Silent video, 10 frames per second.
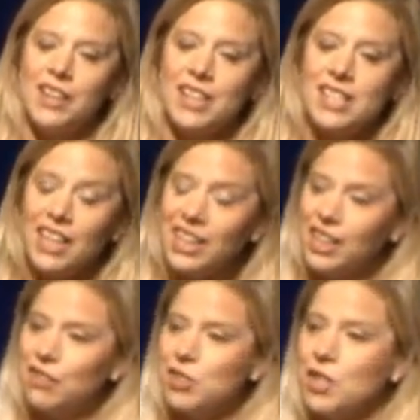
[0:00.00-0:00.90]

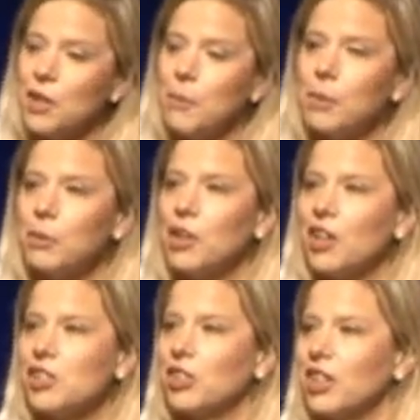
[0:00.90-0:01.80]
executives, but we
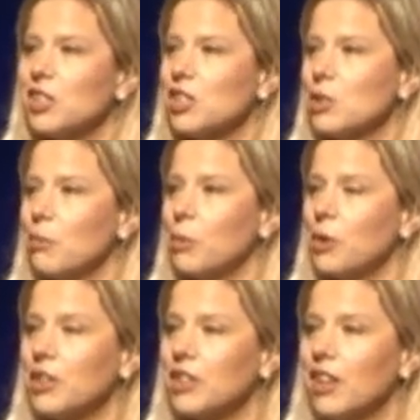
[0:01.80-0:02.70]
also got to
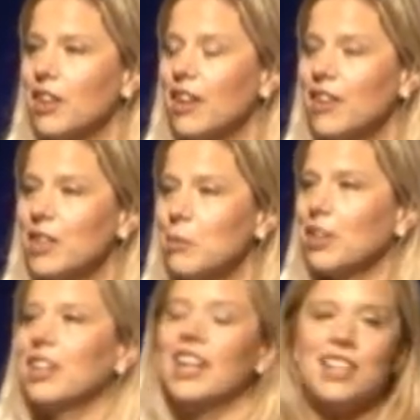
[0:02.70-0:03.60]
support the
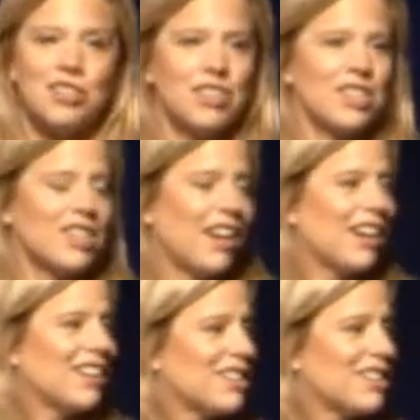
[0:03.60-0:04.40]
American Cancer Society.